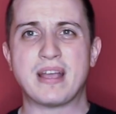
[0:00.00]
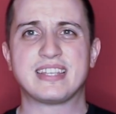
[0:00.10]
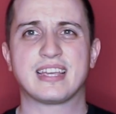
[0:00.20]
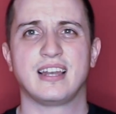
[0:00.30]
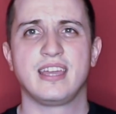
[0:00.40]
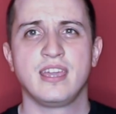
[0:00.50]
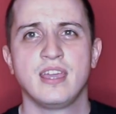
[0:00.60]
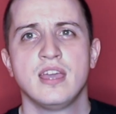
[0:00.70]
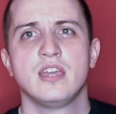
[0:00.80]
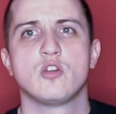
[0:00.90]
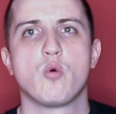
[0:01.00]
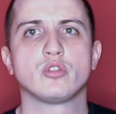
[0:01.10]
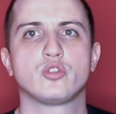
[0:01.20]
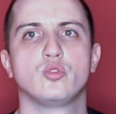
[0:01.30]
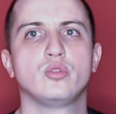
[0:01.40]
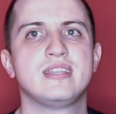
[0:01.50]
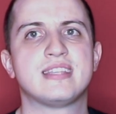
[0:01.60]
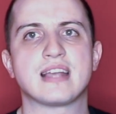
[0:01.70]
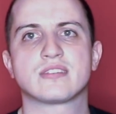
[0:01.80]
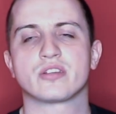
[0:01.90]
basically you want to do this
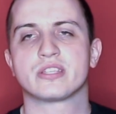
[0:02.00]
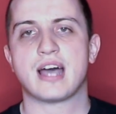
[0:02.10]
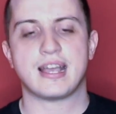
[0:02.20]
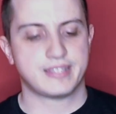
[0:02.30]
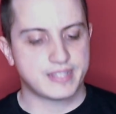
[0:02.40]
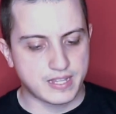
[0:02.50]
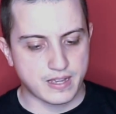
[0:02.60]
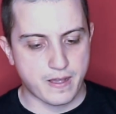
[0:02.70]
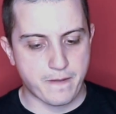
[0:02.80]
exercise